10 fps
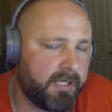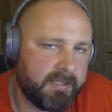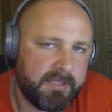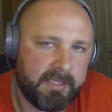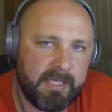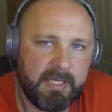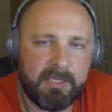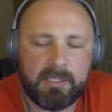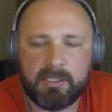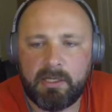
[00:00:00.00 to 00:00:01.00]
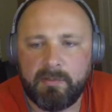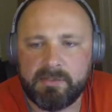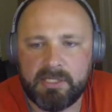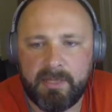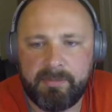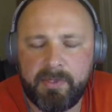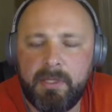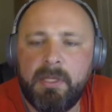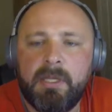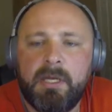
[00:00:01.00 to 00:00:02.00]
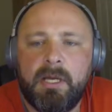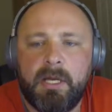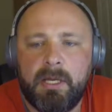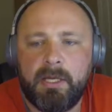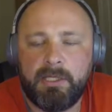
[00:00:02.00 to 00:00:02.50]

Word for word: at it the day it comes up, uh,